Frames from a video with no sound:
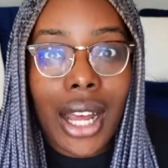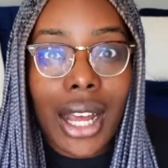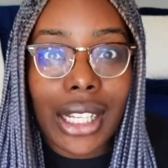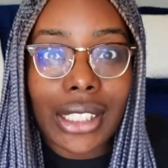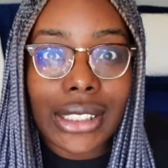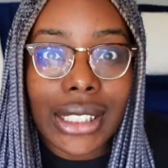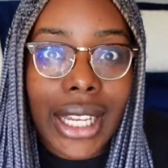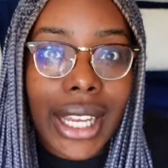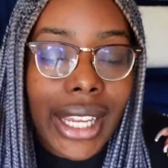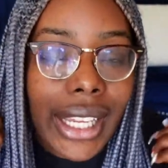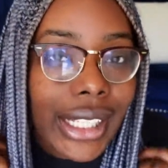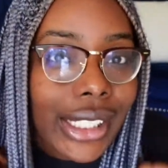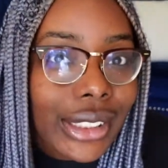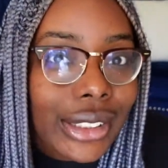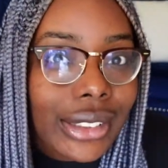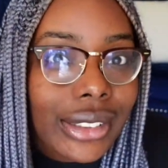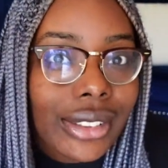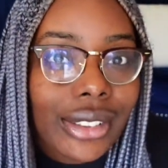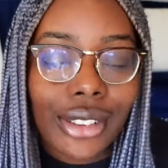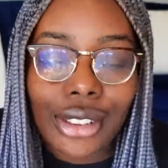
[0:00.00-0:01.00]
I
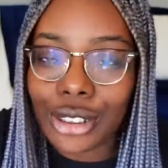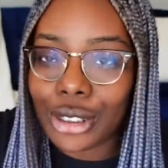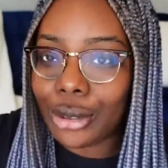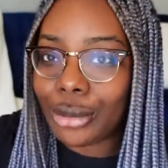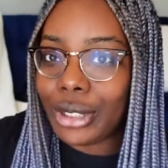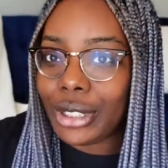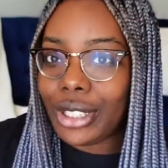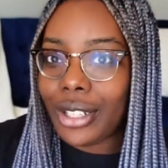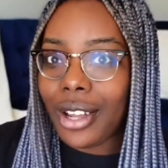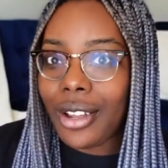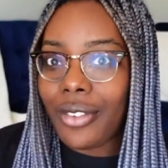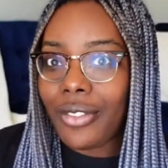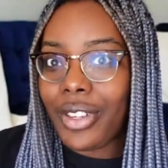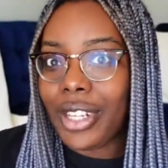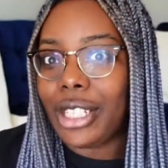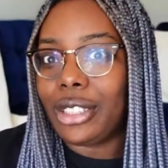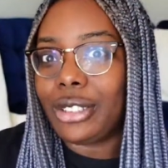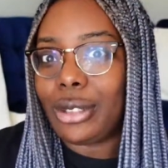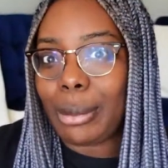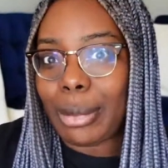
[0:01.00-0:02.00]
hate doing
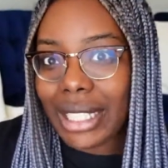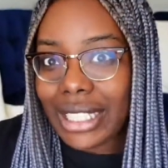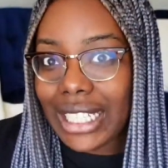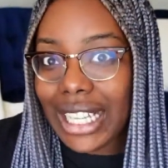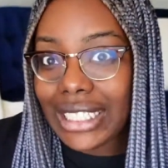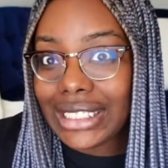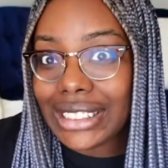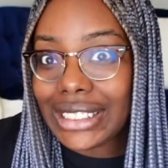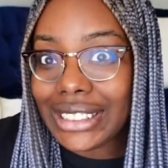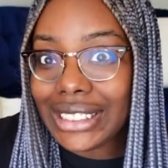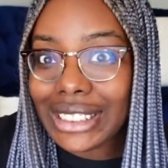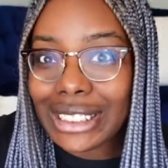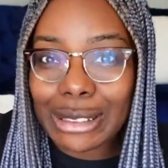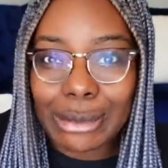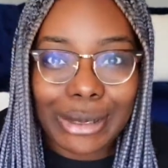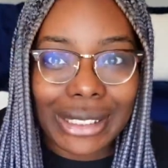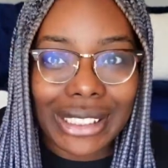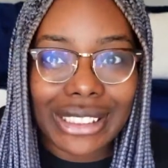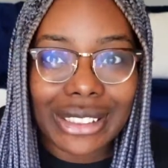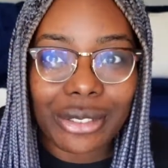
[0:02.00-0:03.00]
videos with my glasses
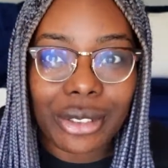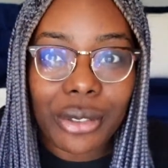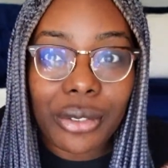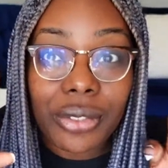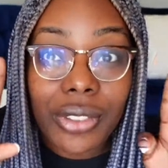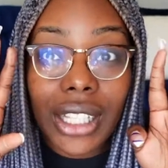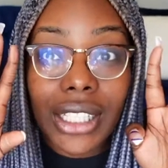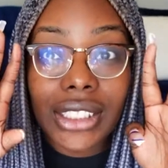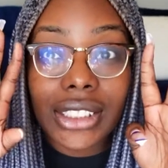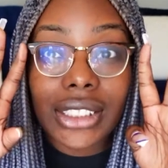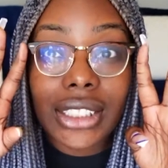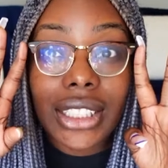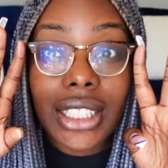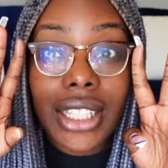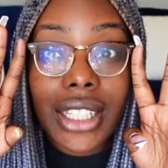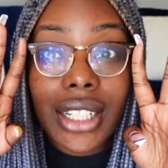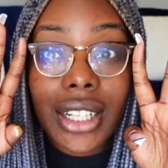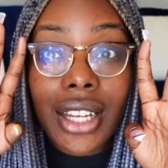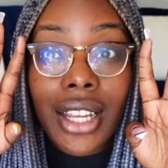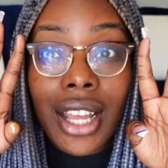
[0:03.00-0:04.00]
because the
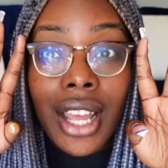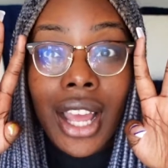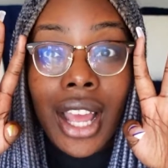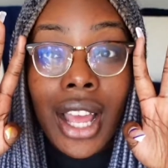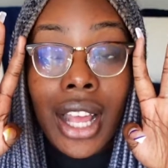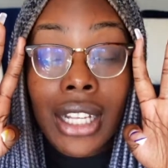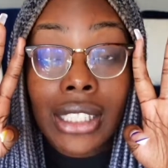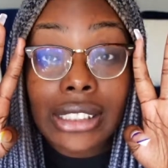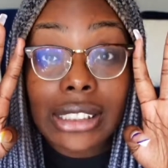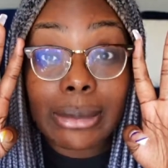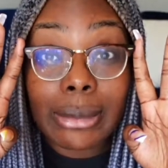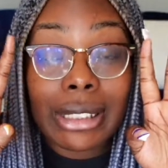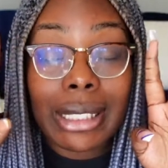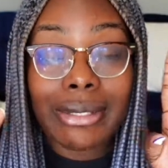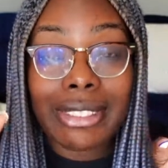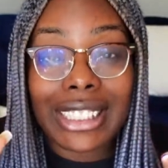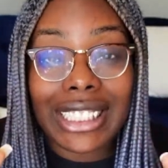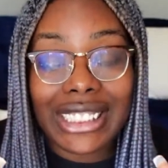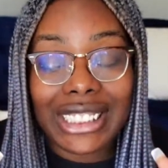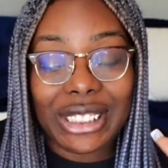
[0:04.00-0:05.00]
reflection
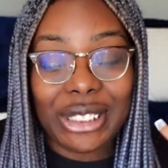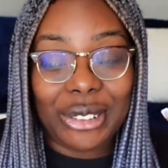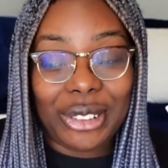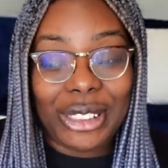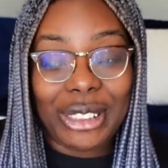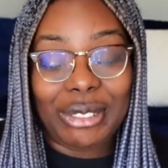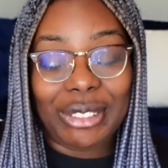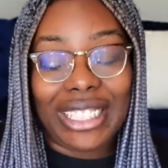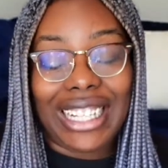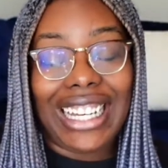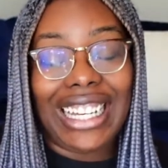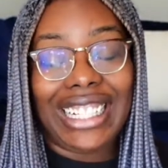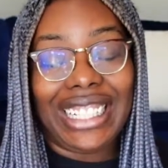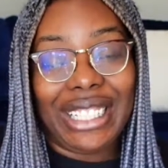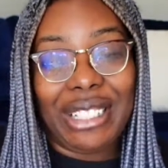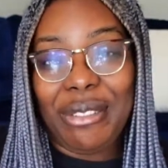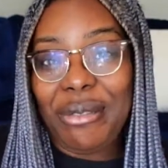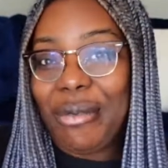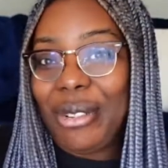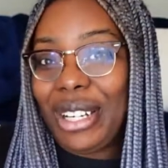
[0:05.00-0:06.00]
sometimes gets annoying when I
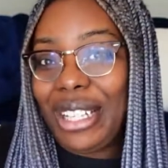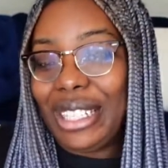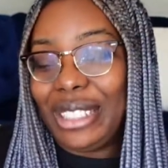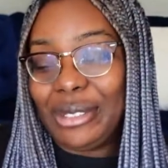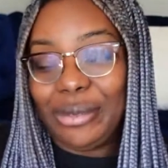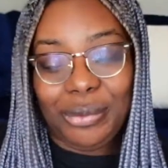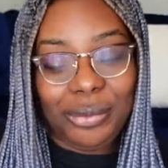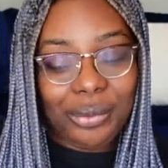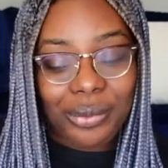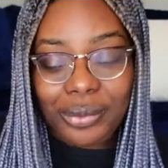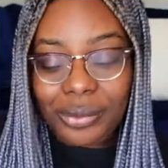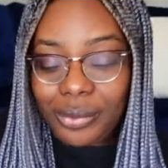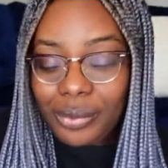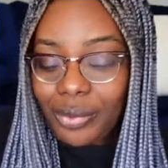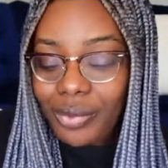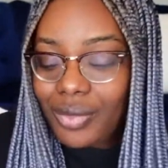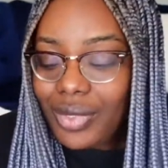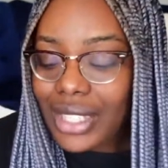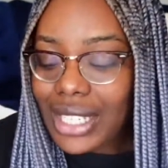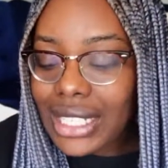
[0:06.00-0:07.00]
edit, but
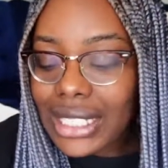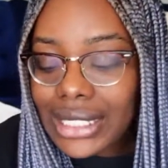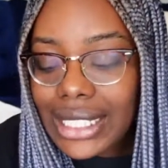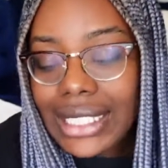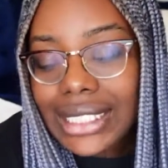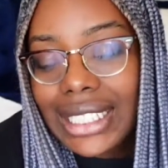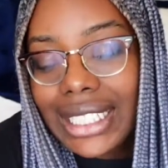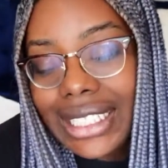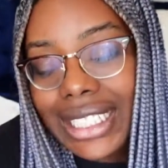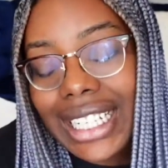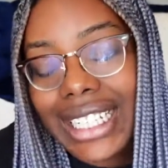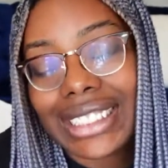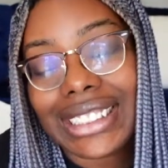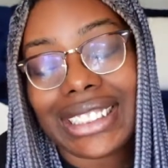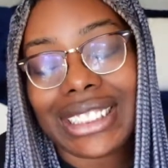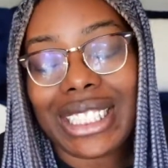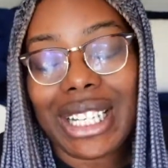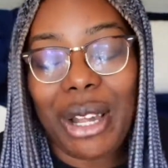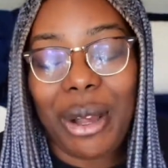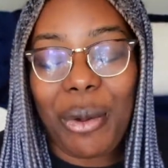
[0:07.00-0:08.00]

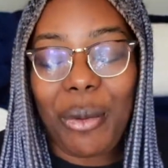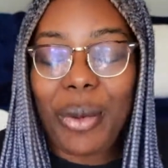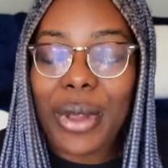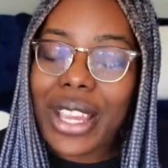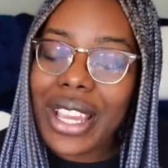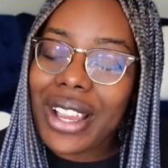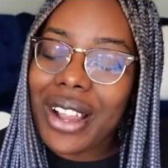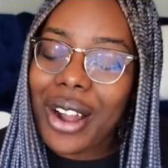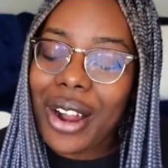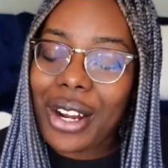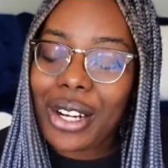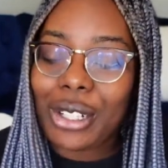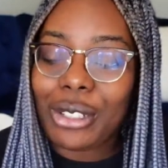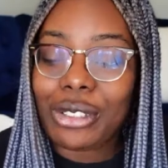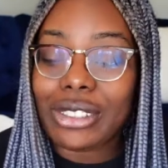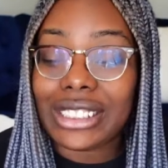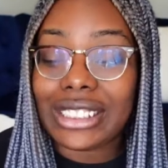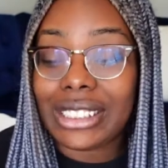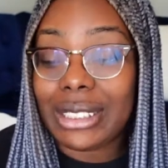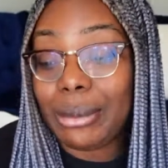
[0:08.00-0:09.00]
nonetheless, we are
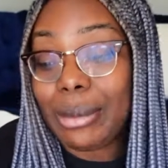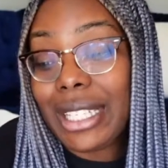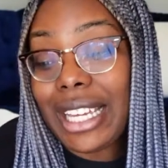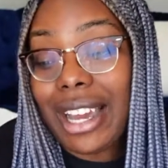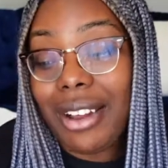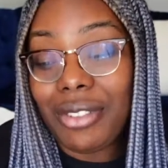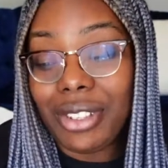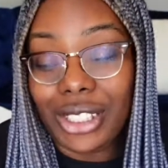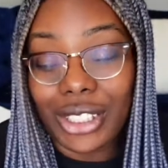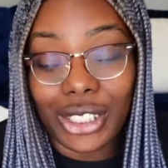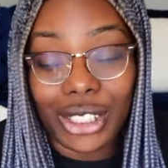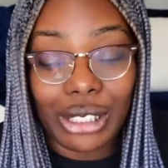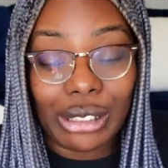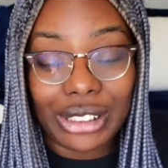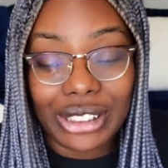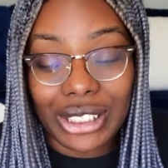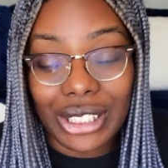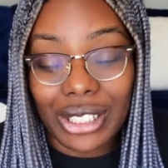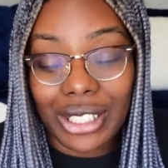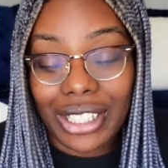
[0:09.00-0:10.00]
going to be having a girl
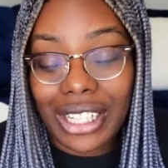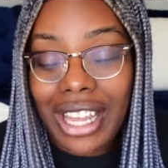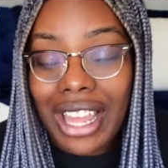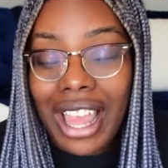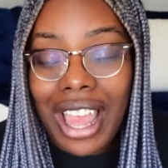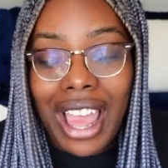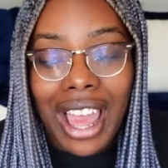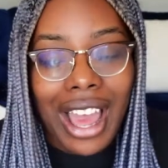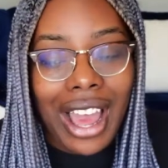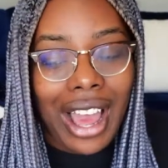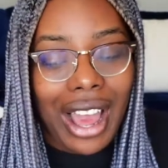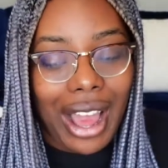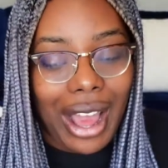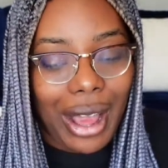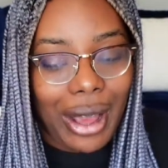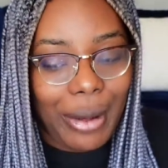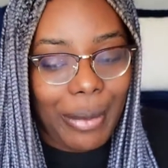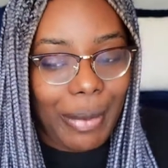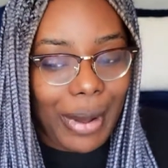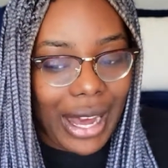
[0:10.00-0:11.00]
talk
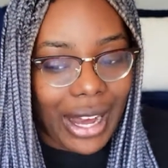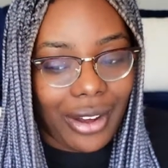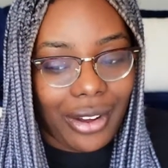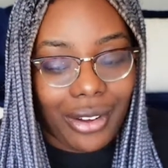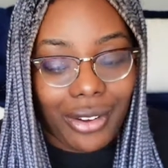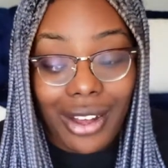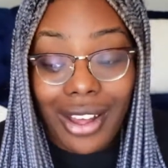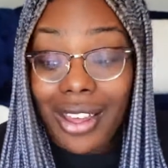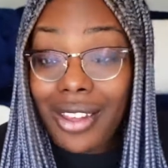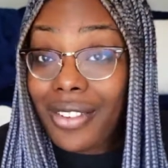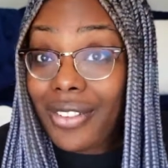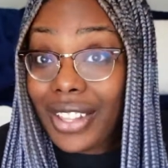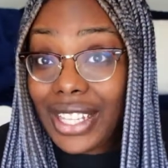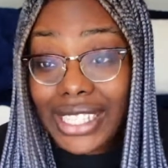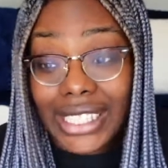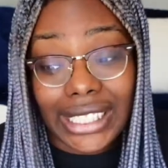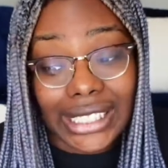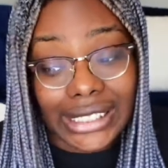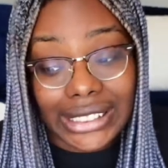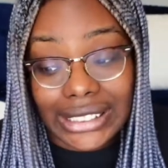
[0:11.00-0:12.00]
about
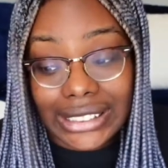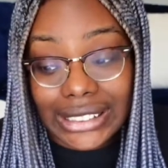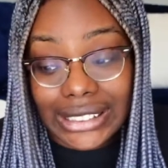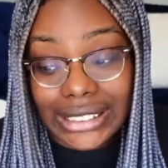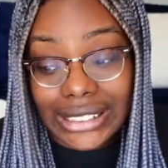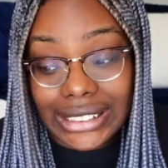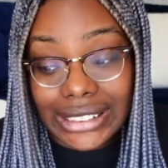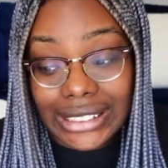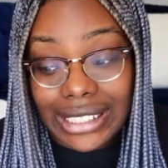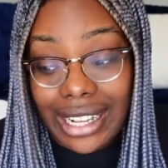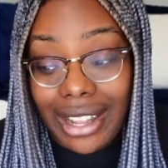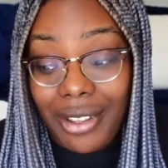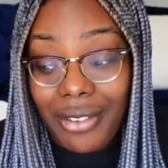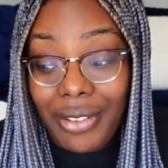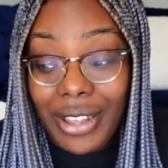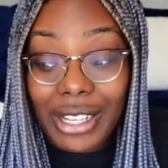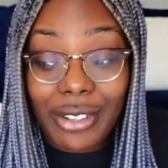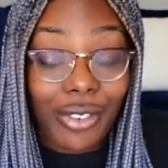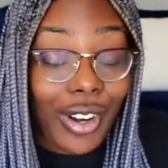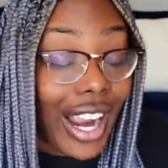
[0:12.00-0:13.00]
fakies, fake